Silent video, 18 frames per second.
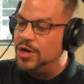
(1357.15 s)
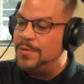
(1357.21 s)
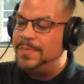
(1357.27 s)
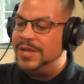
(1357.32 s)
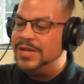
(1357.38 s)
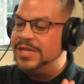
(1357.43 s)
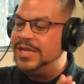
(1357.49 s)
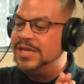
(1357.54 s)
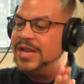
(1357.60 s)
your
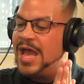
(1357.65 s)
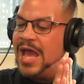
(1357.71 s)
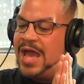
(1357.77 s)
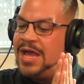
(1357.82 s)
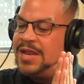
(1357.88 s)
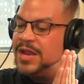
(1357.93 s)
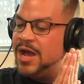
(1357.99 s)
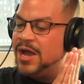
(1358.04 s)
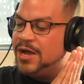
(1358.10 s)
opinion,
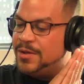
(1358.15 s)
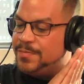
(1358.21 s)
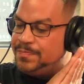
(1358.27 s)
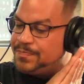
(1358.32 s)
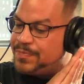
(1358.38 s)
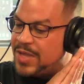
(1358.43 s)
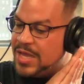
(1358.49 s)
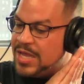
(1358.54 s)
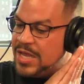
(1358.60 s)
and um,
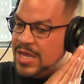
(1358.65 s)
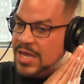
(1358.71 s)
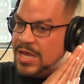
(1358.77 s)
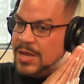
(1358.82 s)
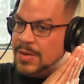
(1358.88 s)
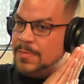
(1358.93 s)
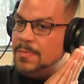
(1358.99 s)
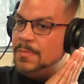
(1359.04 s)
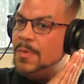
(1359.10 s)

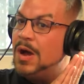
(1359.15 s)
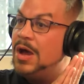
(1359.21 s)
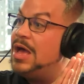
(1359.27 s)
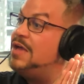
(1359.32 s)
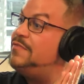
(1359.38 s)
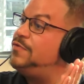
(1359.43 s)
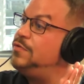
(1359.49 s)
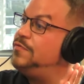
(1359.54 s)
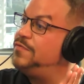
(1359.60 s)

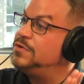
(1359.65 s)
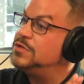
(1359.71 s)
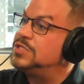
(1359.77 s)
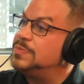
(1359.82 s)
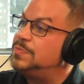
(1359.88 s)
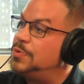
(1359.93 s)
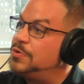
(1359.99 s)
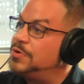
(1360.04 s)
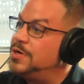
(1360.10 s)
if you feel
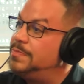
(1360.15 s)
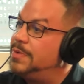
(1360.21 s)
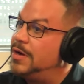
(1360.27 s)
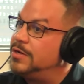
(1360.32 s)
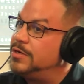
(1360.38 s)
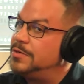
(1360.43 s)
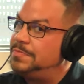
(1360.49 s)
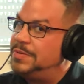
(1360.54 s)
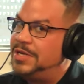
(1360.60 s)
supported by
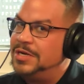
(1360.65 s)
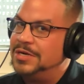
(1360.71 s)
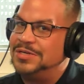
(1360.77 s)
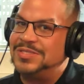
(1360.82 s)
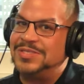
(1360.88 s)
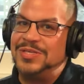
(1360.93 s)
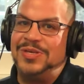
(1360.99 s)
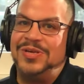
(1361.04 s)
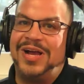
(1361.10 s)
your
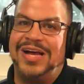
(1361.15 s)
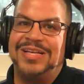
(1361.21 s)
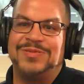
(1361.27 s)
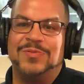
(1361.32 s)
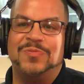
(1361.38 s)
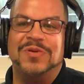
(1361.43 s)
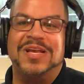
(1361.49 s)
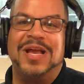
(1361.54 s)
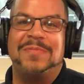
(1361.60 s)
peers. So, you guys,
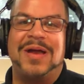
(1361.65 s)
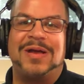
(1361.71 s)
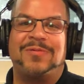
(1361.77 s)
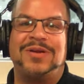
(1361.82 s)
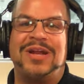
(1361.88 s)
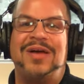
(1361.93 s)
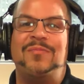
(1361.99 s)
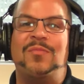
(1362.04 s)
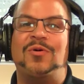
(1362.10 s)
when we get back, we're
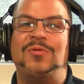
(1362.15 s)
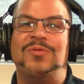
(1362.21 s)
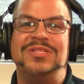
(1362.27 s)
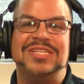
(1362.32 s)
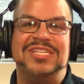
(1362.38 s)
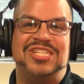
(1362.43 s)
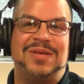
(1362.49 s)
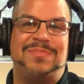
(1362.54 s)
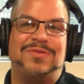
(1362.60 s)
going to have more with
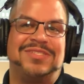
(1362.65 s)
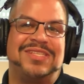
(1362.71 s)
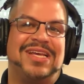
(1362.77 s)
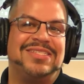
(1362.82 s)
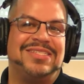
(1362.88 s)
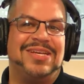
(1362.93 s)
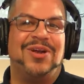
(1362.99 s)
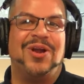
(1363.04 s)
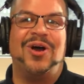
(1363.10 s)
DJ
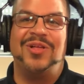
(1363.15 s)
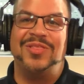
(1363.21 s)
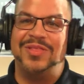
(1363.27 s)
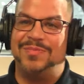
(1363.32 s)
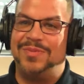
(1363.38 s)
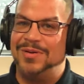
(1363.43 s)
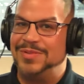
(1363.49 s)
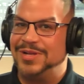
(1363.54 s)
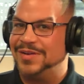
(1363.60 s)
Precyse here on
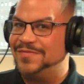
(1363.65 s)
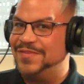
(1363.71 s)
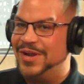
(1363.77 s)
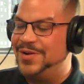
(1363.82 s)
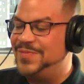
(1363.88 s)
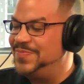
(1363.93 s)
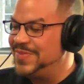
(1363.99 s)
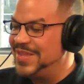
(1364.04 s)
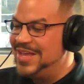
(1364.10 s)
The Public
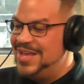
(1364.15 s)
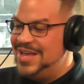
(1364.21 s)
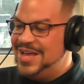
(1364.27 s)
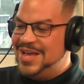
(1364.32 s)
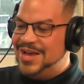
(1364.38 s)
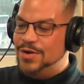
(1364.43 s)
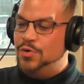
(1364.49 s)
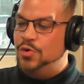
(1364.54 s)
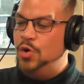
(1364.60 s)
Affair.
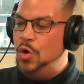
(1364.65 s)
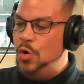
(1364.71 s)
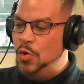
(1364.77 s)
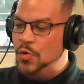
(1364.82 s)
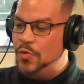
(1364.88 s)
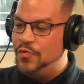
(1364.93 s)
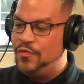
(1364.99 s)
Woo!